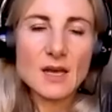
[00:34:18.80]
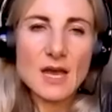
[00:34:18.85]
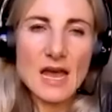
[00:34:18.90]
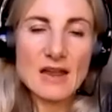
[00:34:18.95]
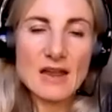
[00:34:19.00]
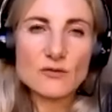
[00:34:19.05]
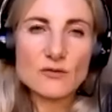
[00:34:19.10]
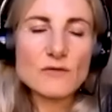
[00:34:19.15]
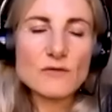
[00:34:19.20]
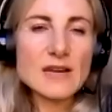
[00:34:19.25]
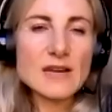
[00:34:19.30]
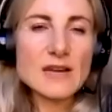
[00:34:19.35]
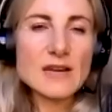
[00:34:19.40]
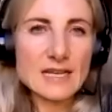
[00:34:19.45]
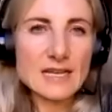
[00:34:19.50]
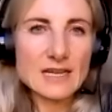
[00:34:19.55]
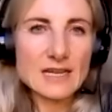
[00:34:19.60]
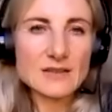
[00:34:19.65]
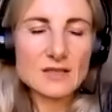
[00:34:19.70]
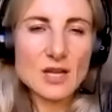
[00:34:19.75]
And
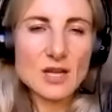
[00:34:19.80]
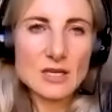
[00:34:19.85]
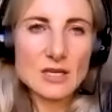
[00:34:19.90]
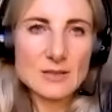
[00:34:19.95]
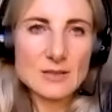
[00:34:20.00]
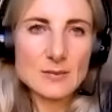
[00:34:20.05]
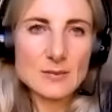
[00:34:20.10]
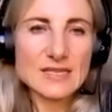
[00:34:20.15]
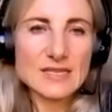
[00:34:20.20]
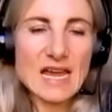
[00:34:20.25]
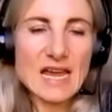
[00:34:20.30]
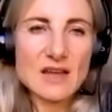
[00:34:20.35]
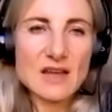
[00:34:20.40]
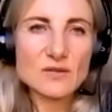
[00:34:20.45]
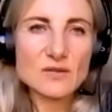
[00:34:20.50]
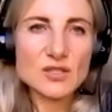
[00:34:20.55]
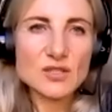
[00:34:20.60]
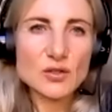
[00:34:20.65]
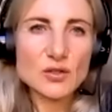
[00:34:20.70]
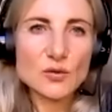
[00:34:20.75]
really, it's going to be
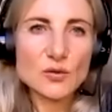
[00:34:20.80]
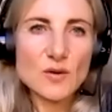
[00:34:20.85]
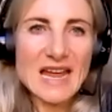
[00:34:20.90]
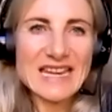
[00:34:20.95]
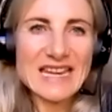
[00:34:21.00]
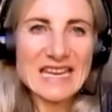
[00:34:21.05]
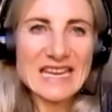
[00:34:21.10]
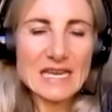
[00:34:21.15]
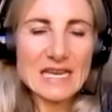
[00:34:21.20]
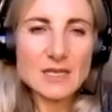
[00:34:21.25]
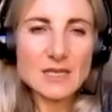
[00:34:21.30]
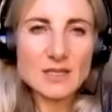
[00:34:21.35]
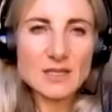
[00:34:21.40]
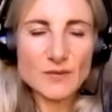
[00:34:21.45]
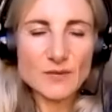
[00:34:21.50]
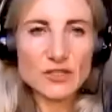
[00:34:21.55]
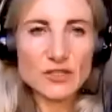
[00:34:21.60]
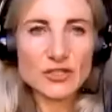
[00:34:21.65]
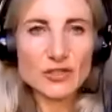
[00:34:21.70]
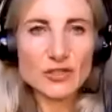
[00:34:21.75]
down to an
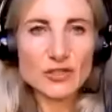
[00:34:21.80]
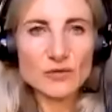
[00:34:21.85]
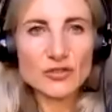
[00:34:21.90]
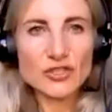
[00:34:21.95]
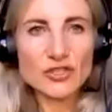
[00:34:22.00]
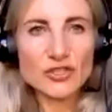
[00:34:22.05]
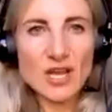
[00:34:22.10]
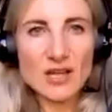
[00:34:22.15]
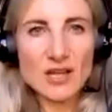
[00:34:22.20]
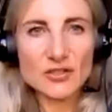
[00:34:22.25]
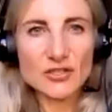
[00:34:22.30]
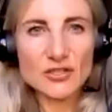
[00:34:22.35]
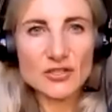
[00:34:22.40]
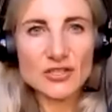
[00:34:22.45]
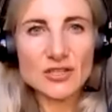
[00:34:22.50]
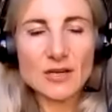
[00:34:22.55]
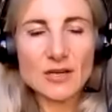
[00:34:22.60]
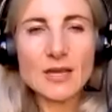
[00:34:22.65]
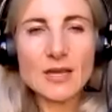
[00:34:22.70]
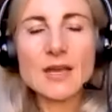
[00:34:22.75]
individual judge